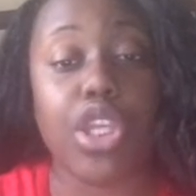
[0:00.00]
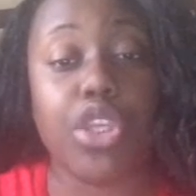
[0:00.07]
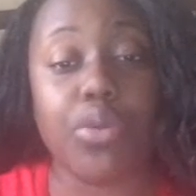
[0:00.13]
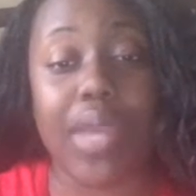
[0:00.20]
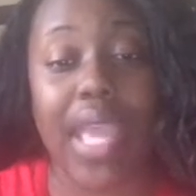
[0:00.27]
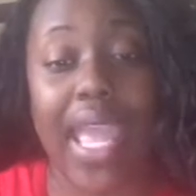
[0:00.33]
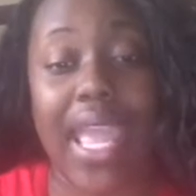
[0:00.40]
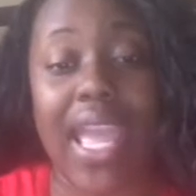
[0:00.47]
You
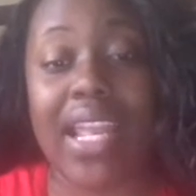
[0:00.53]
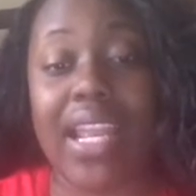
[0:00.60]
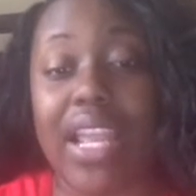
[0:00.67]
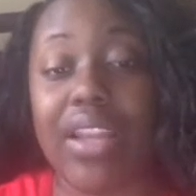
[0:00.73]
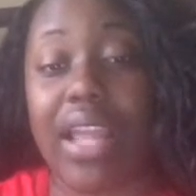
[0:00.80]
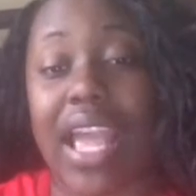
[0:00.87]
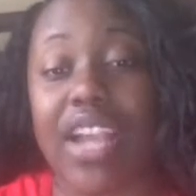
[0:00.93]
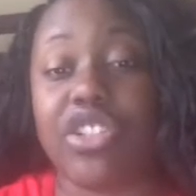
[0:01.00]
can,
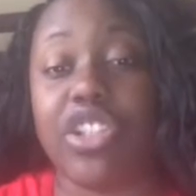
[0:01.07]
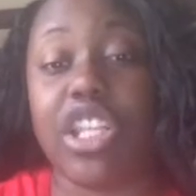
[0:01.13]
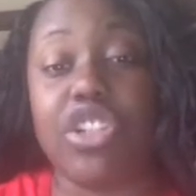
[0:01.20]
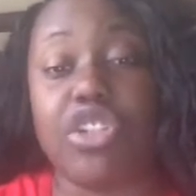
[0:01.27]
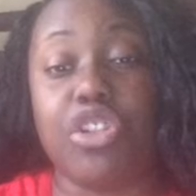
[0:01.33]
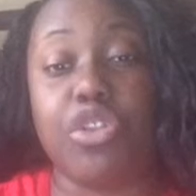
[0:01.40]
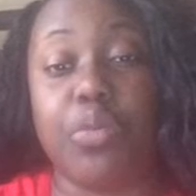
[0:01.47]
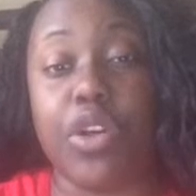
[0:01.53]
and actually
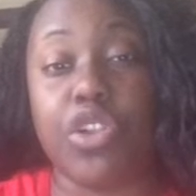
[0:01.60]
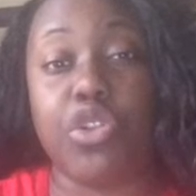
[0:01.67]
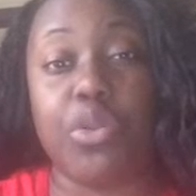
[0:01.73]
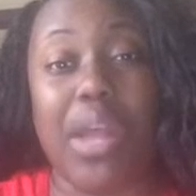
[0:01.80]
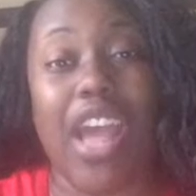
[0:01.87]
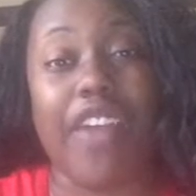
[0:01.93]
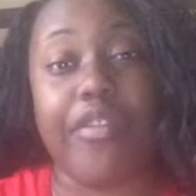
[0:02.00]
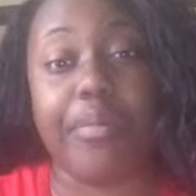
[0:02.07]
they do want you
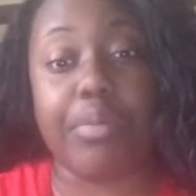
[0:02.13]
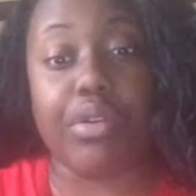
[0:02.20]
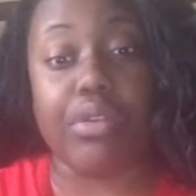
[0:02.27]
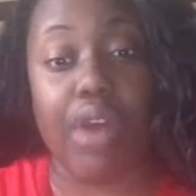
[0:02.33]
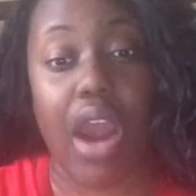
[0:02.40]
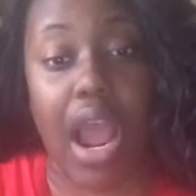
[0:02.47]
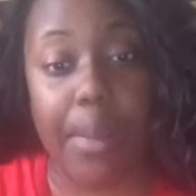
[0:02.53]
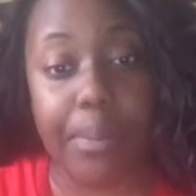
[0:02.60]
to have
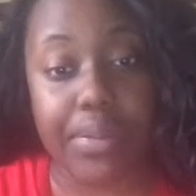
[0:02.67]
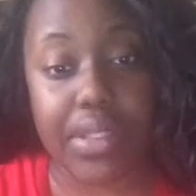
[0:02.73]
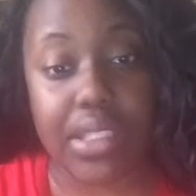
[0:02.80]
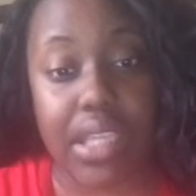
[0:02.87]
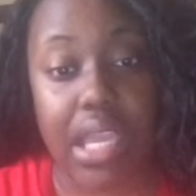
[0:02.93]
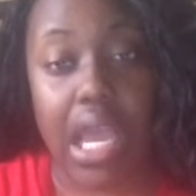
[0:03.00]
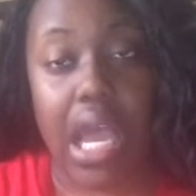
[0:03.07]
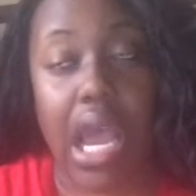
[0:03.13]
props.